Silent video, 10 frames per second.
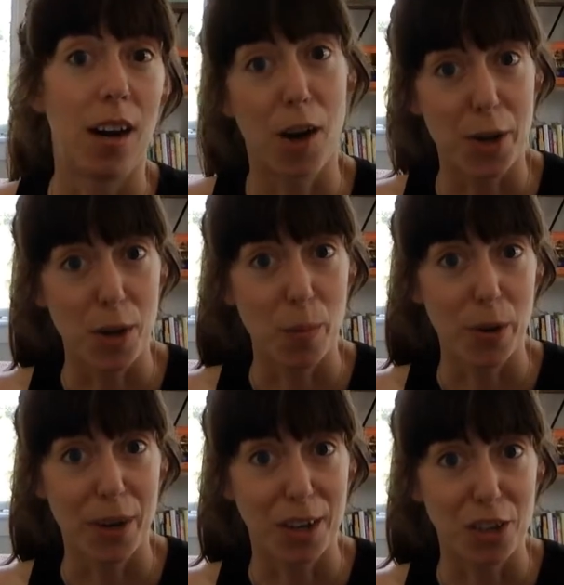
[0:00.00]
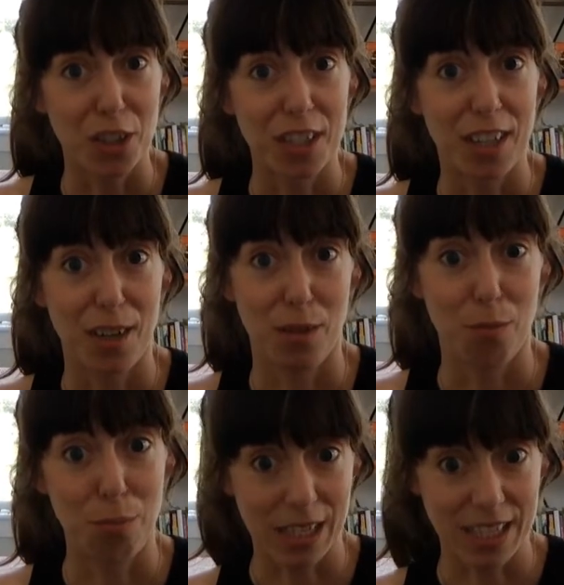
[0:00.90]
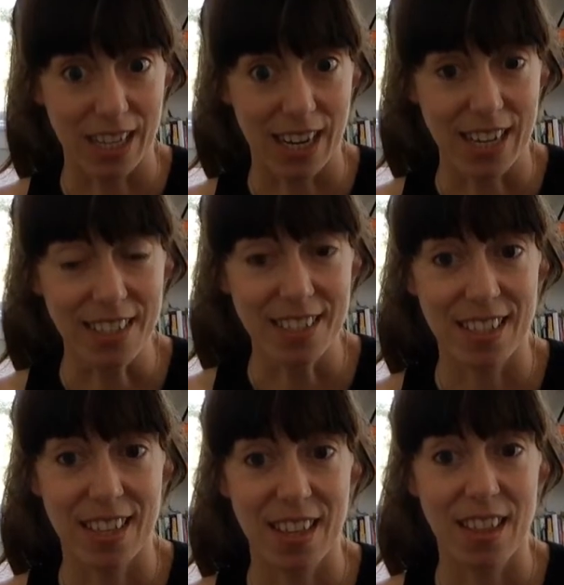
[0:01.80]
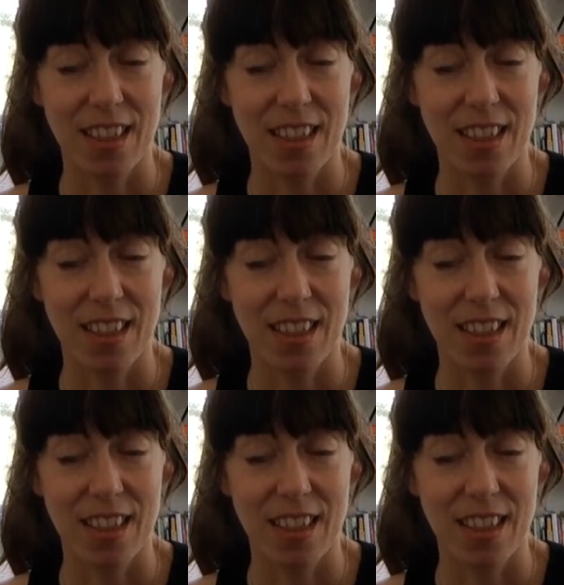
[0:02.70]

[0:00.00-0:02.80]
audio production of Blood Ties,